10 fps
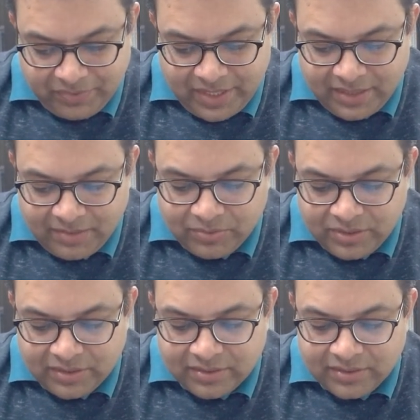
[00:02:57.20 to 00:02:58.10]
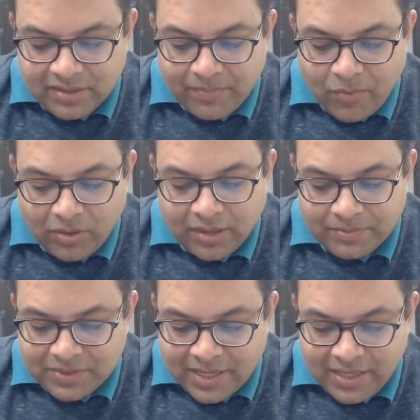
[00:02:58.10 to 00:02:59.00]
Then the Buddha turned the pot
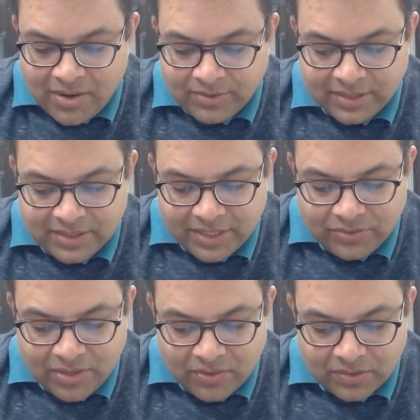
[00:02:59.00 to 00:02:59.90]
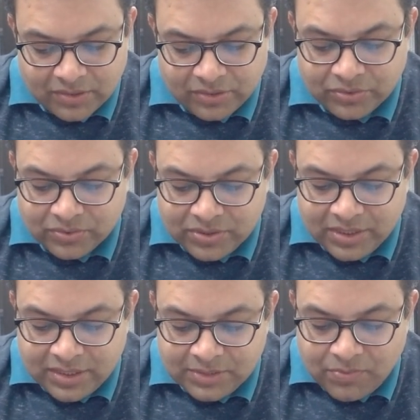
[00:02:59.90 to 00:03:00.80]
upside down and said to Rahula, Do you
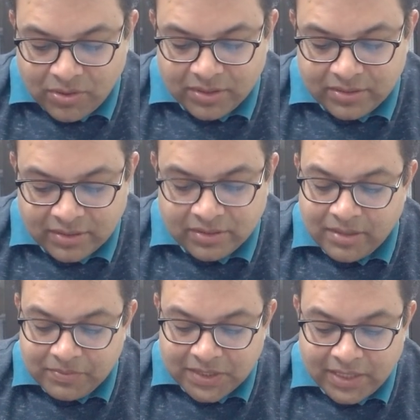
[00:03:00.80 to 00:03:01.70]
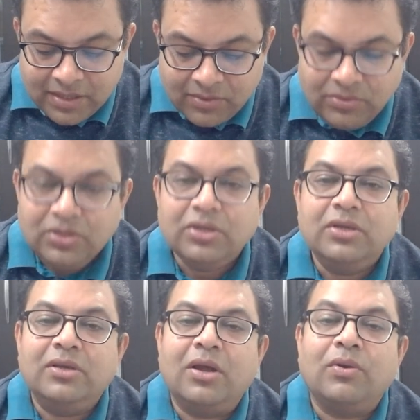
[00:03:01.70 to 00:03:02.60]
see this pot upside down?
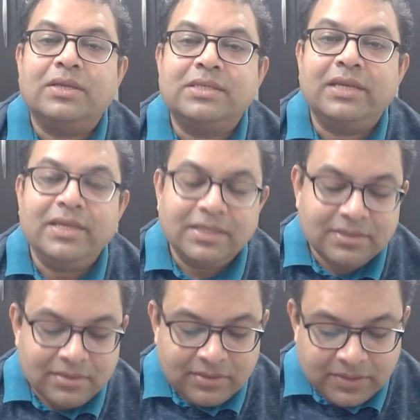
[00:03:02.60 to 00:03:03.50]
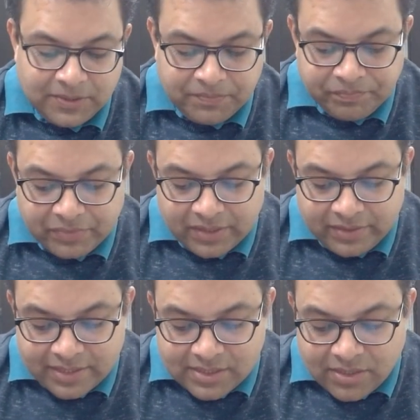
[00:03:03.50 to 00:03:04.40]
Rahula said, Yes, sir.
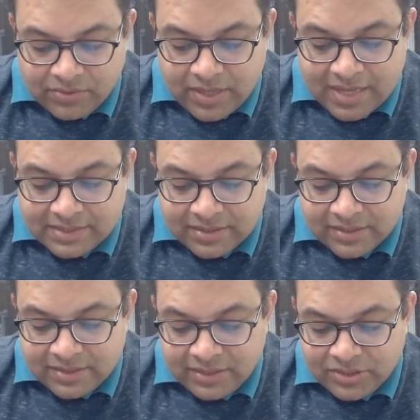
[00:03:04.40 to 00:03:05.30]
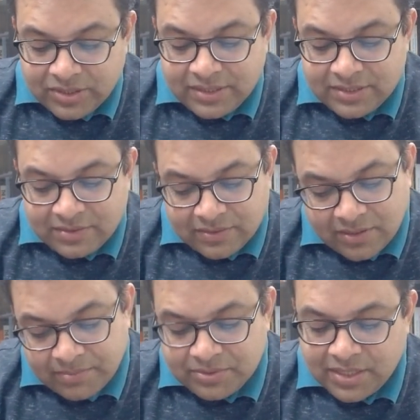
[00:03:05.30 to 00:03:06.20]
That's how the ascetic's nature is turned
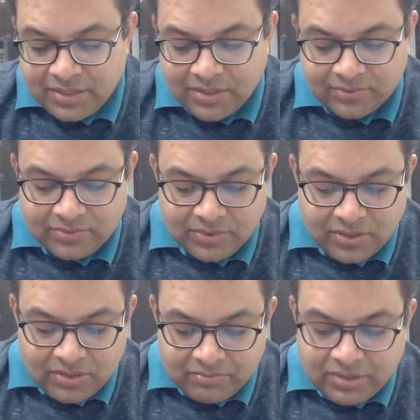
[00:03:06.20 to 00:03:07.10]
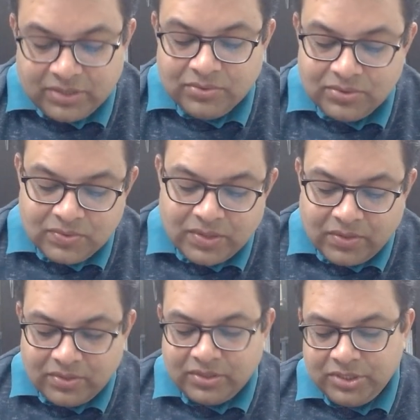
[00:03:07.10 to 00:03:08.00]
upside down by those who are
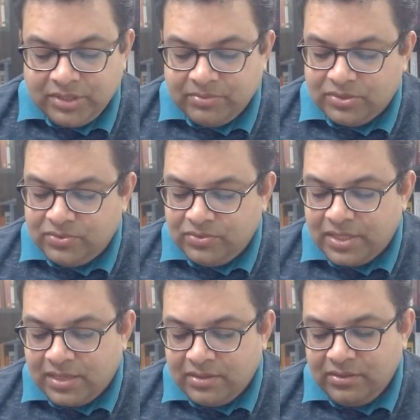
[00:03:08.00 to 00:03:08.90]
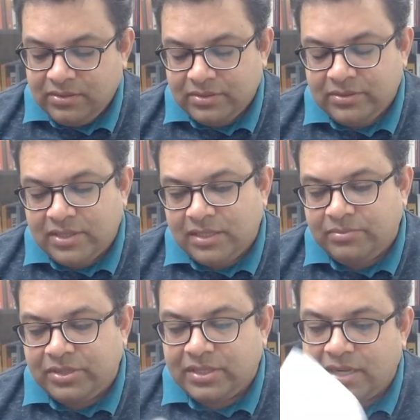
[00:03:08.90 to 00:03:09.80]
not ashamed to tell a
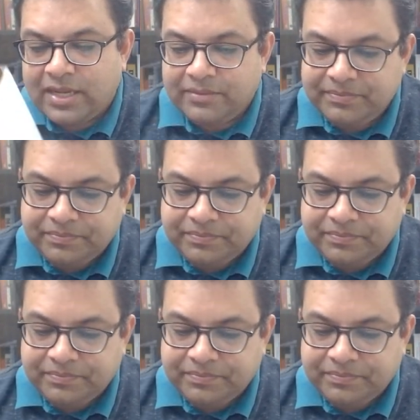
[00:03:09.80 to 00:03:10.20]
deliberate lie.